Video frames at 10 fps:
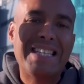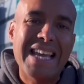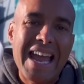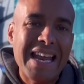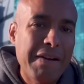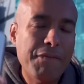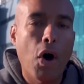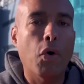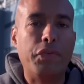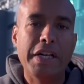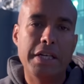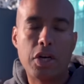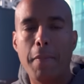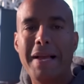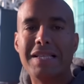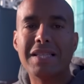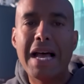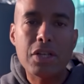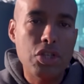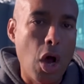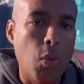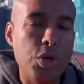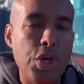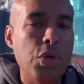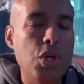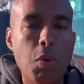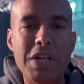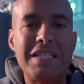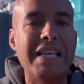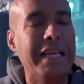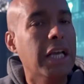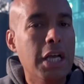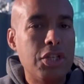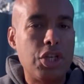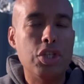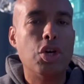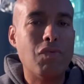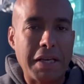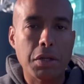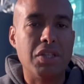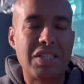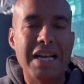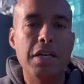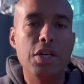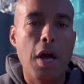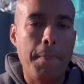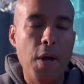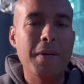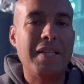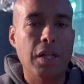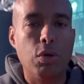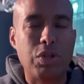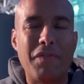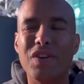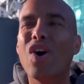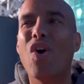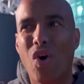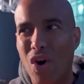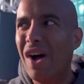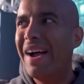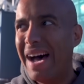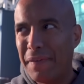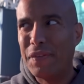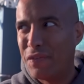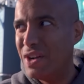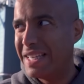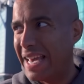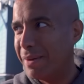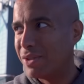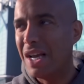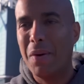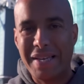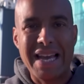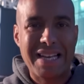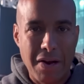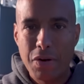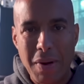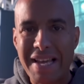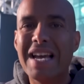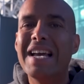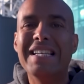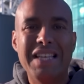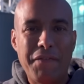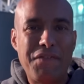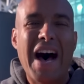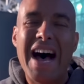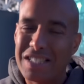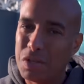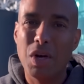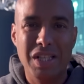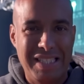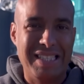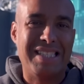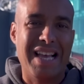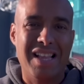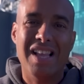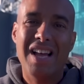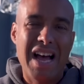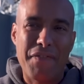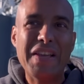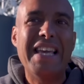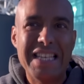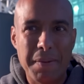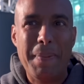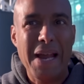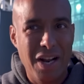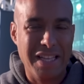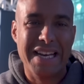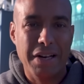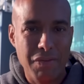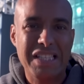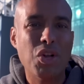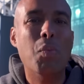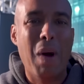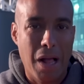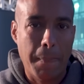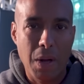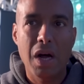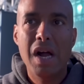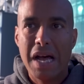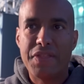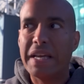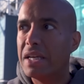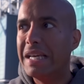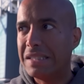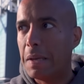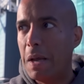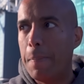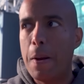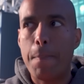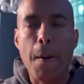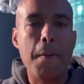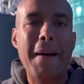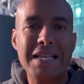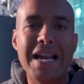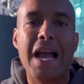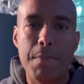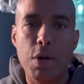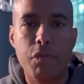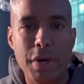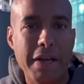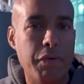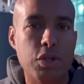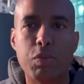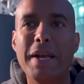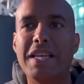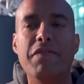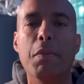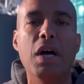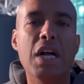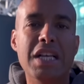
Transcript: Get involved in the comments. Let us know, do you want to see Sergio Reguilon signing a permanent deal at Old Trafford, or after three games, are we getting carried away? Is it far too early to sell? I think it is a bit early, isn't it? He's done well, but I think it's a proper Man United move, wouldn't it, if we just went and give him a